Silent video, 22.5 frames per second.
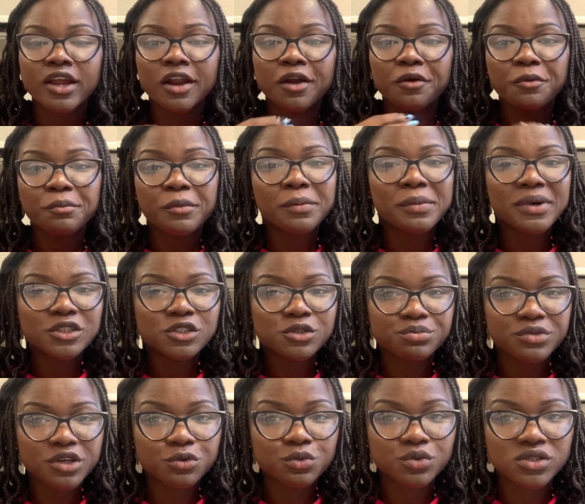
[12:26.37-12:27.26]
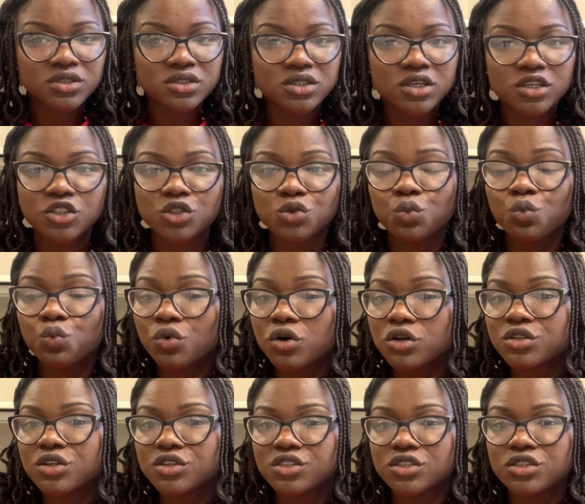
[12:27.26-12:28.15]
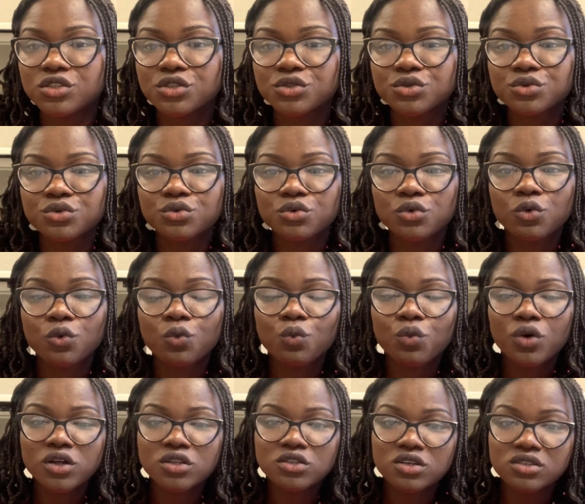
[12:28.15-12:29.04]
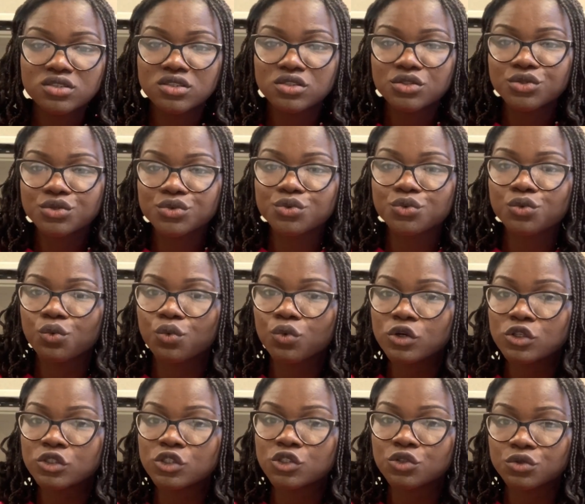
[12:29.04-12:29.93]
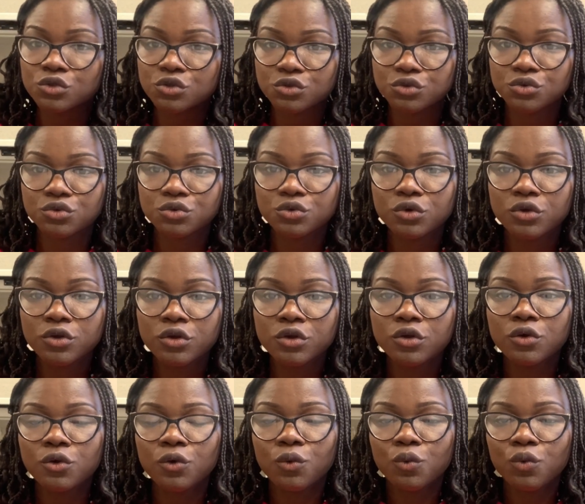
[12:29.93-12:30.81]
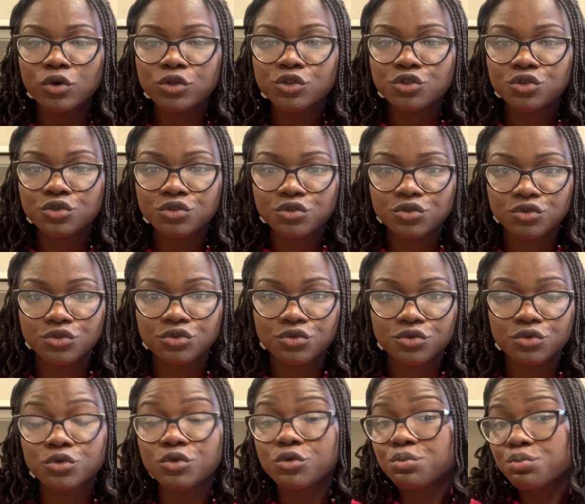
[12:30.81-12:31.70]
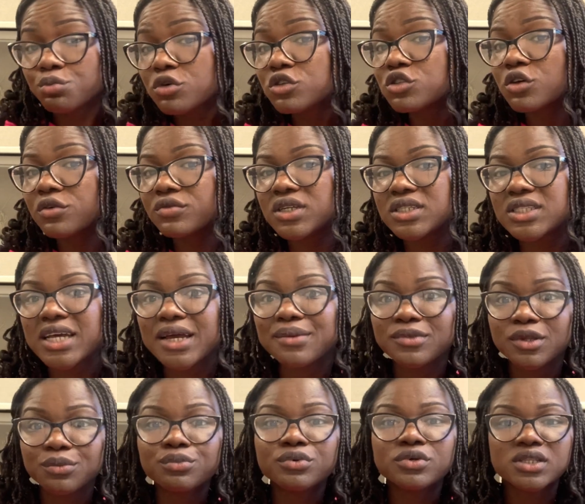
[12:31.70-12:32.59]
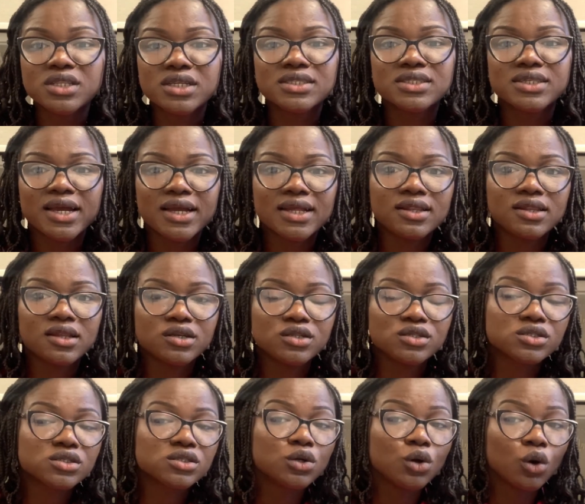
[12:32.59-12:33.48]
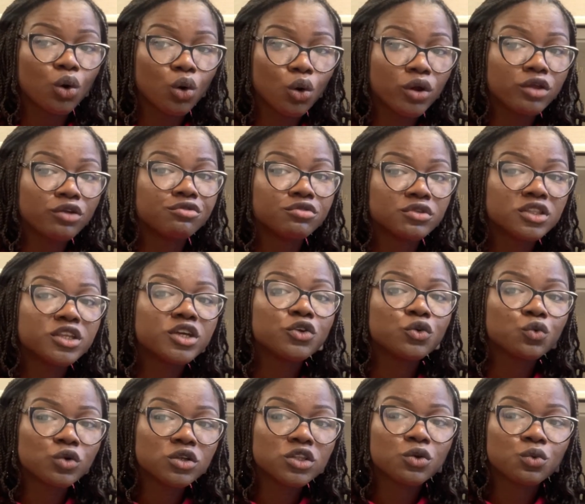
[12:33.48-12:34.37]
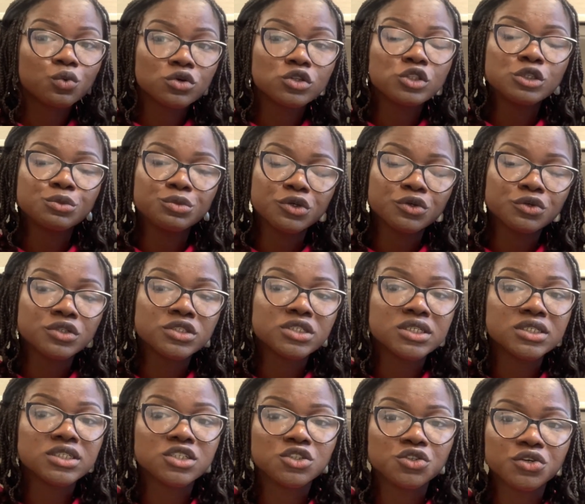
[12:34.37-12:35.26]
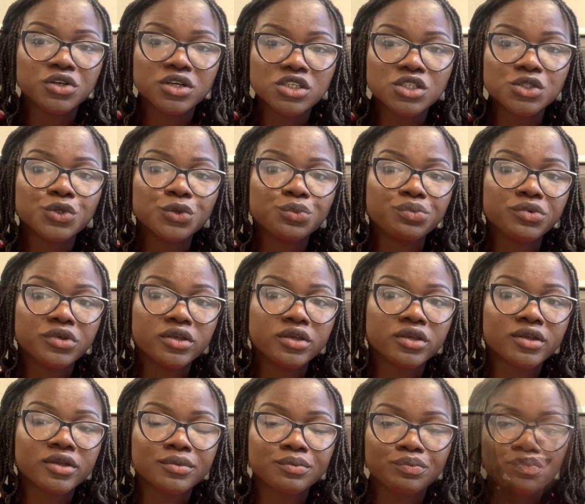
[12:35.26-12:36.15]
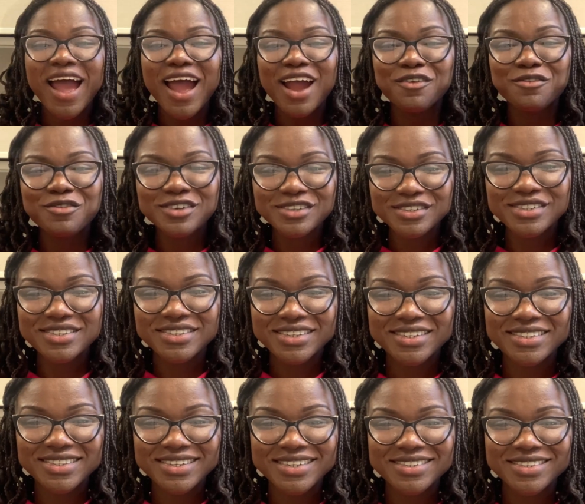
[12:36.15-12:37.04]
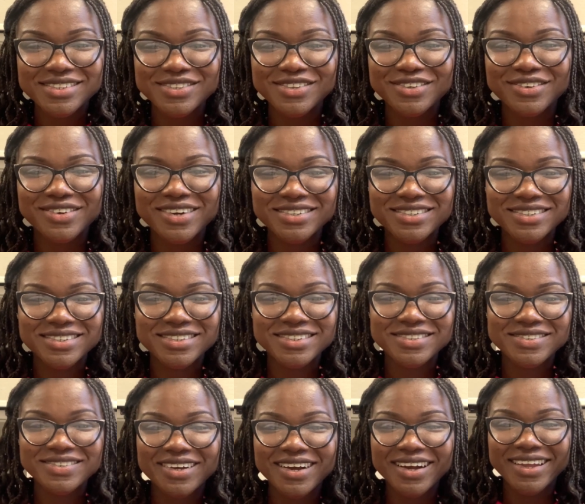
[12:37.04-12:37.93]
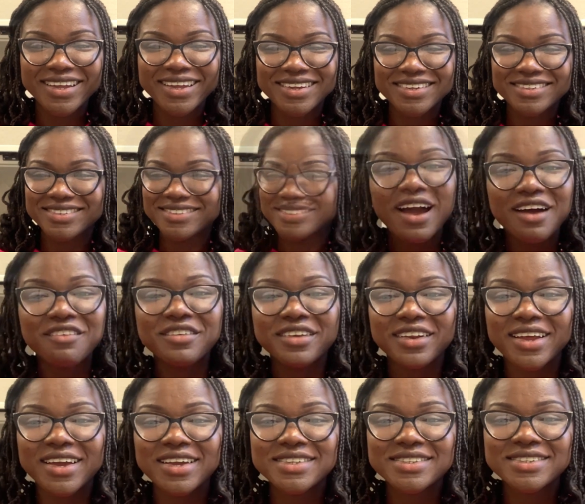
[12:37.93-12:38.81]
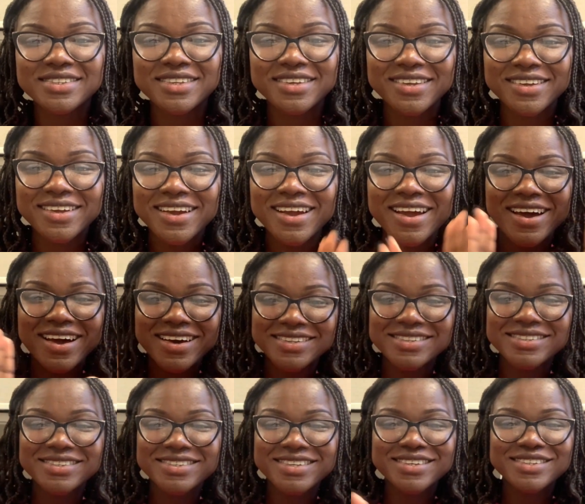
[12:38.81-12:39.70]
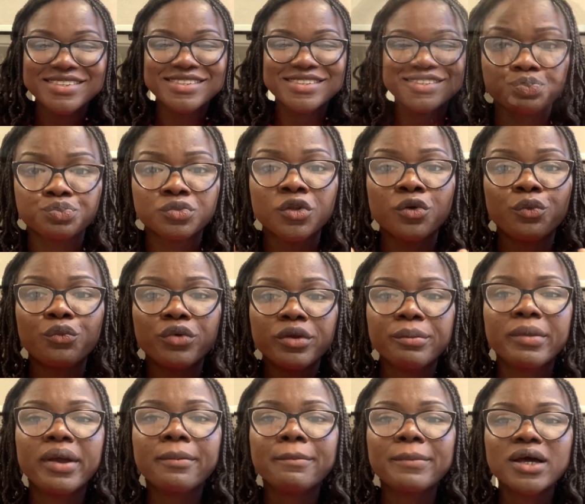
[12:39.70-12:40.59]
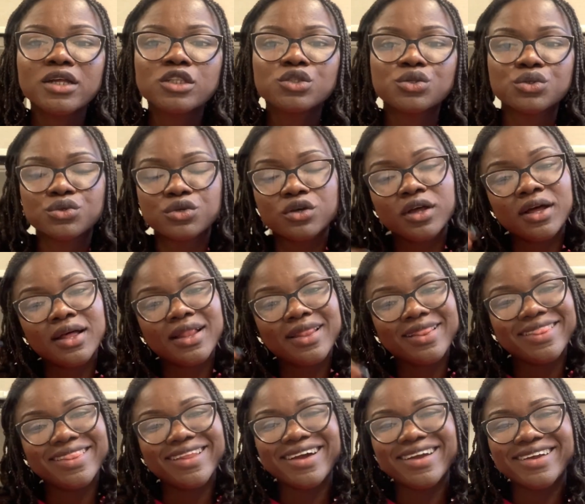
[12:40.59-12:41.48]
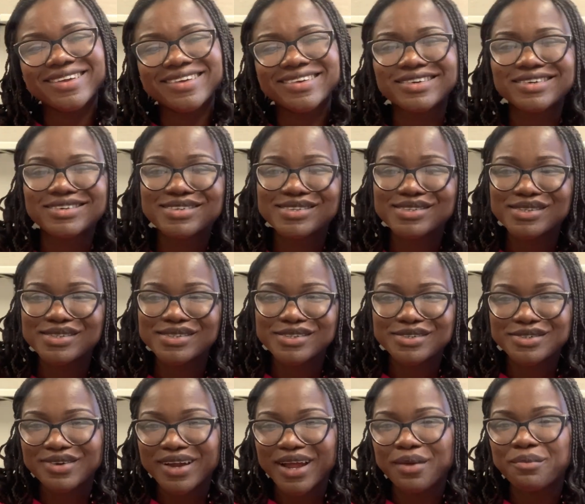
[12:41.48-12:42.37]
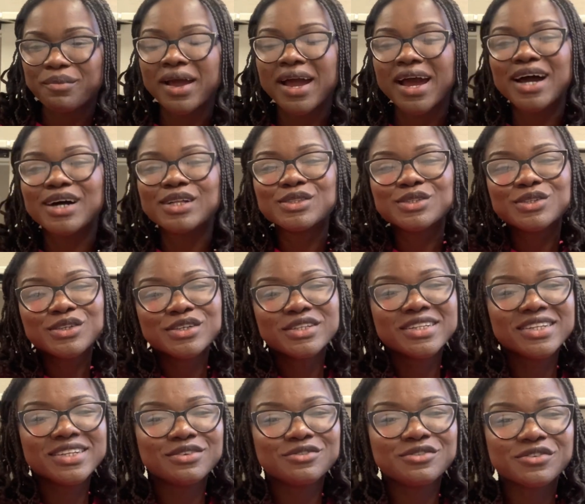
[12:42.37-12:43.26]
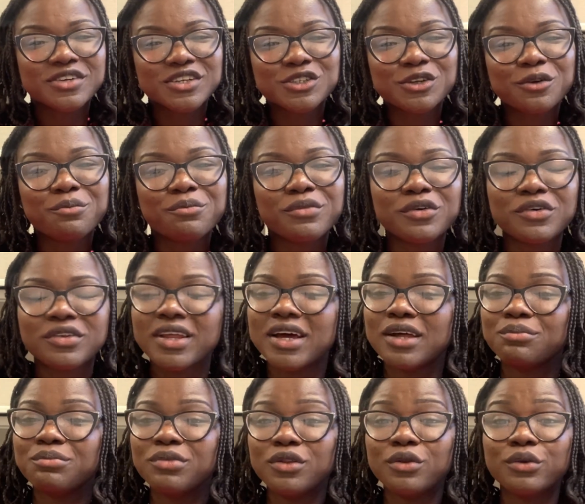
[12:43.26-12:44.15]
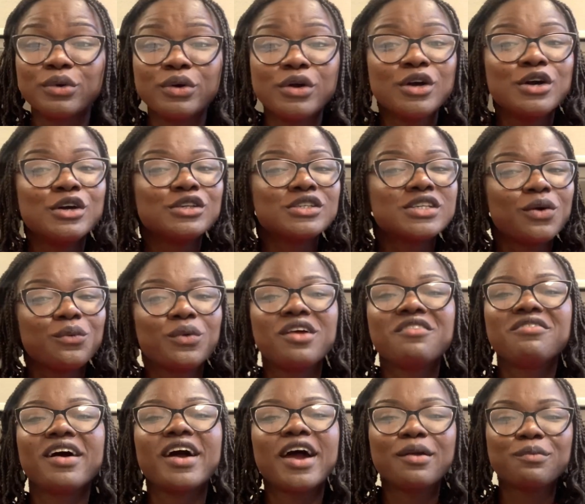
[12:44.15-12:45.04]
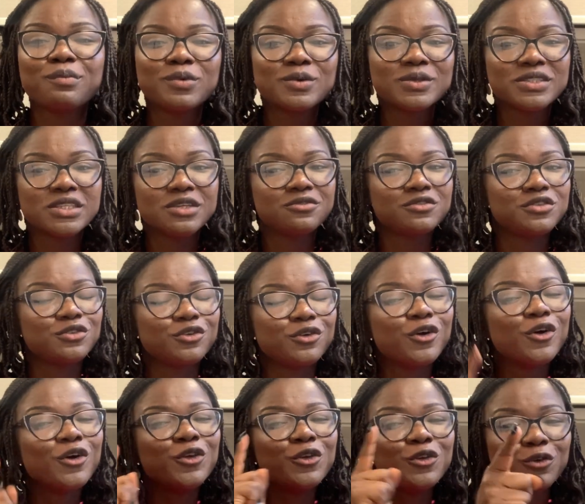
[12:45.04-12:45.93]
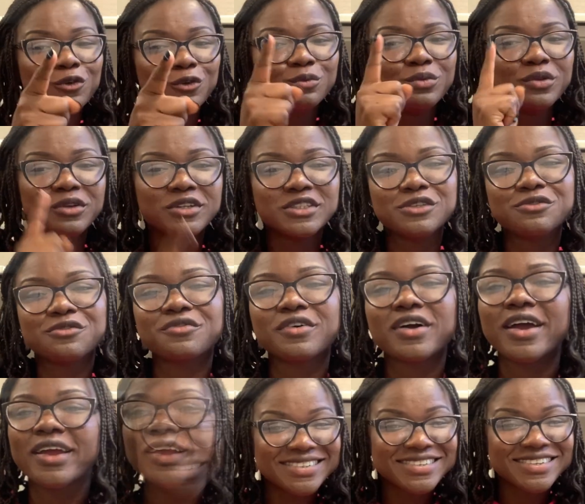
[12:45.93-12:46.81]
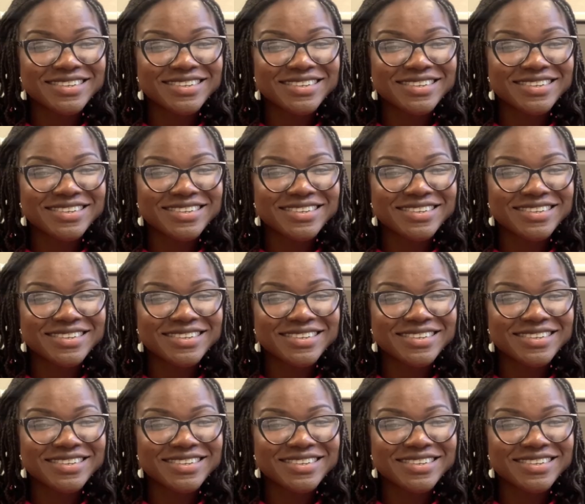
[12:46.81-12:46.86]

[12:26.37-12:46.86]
Remember to make research. What does this school want you to do? Most of the time they put these guidelines or even tell you what they want to be contained in your SOP. I wish you success in your graduate school ahead. Have a nice day and stay tuned. Remember to like, subscribe, and turn on the notification bell down below so that whenever I post a video, you'll be notified.